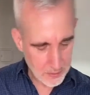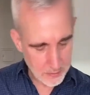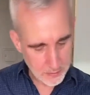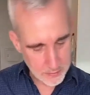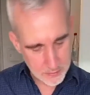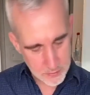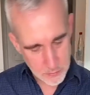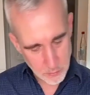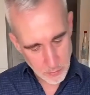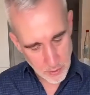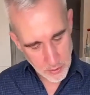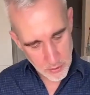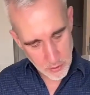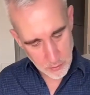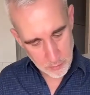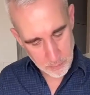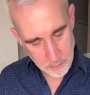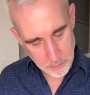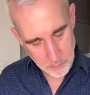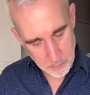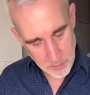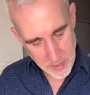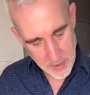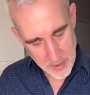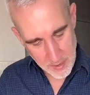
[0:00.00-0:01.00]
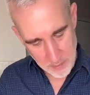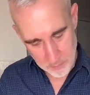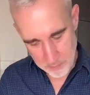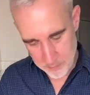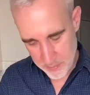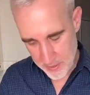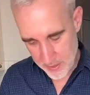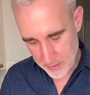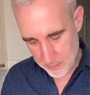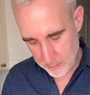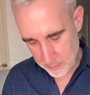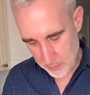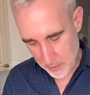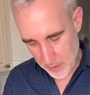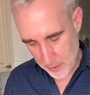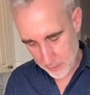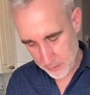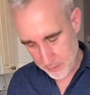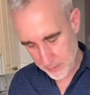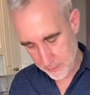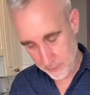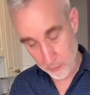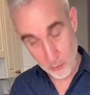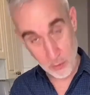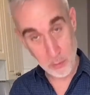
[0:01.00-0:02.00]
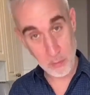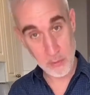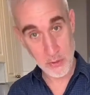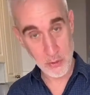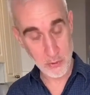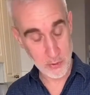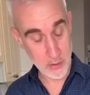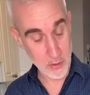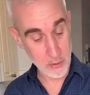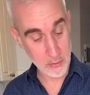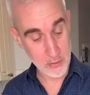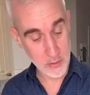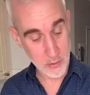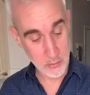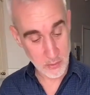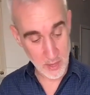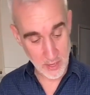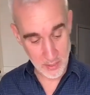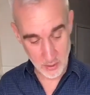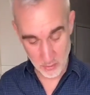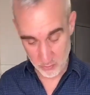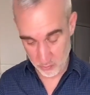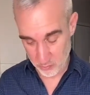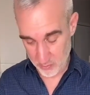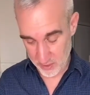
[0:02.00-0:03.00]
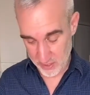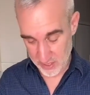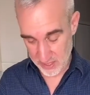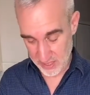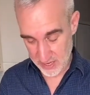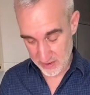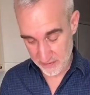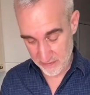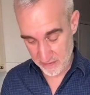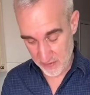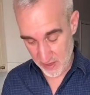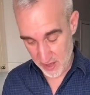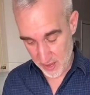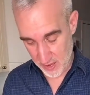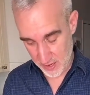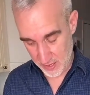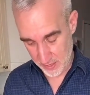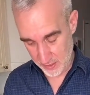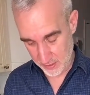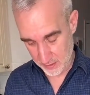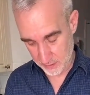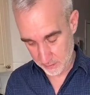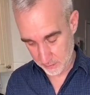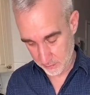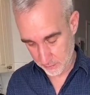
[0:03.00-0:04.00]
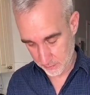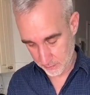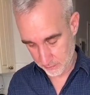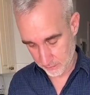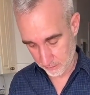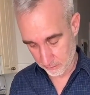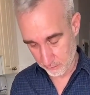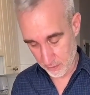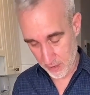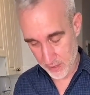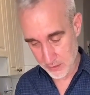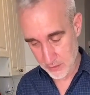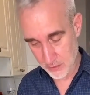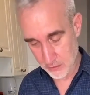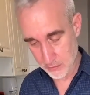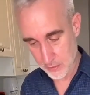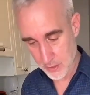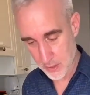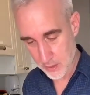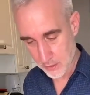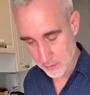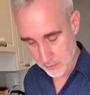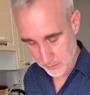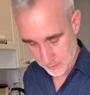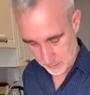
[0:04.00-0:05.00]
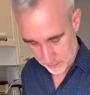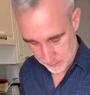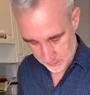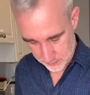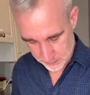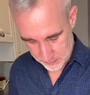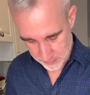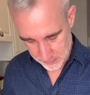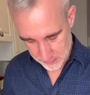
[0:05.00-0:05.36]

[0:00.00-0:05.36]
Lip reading: is what you pay big bucks for when you go to like a really fine restaurant.